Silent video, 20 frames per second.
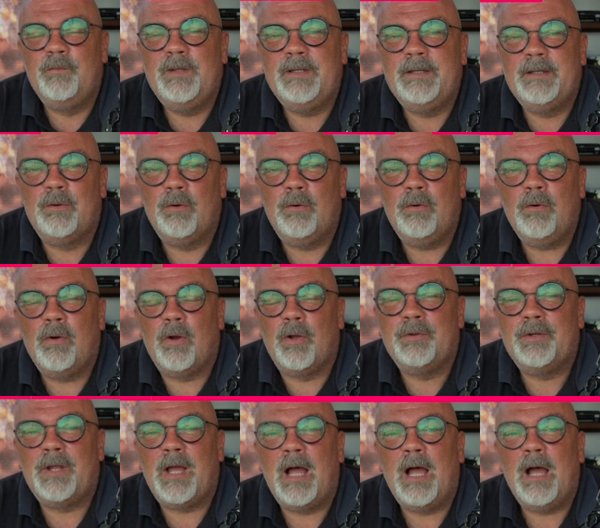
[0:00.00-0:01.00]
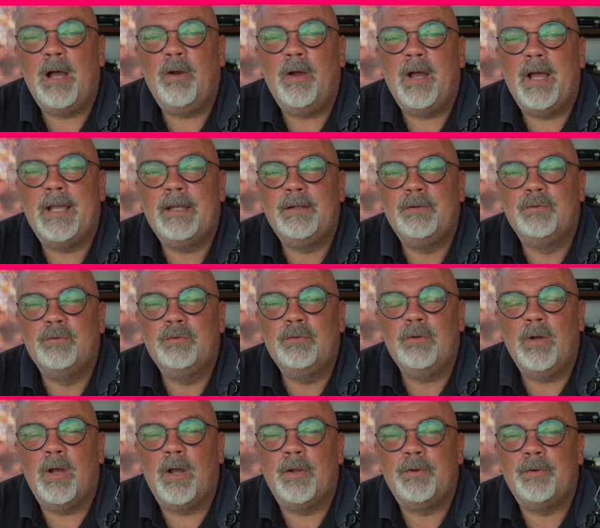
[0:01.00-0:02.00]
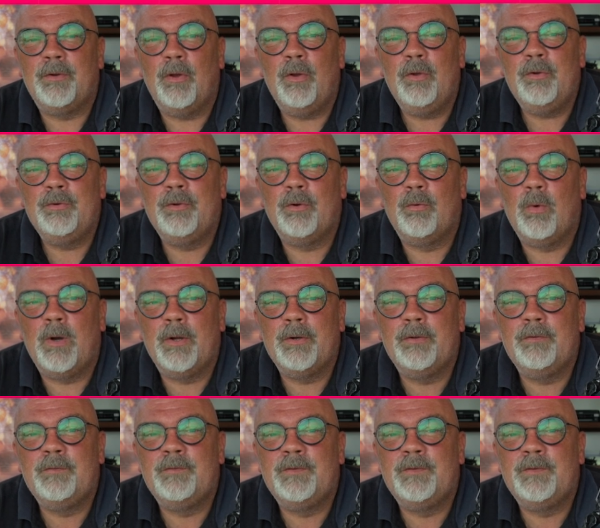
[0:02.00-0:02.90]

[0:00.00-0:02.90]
video on how I do an underwater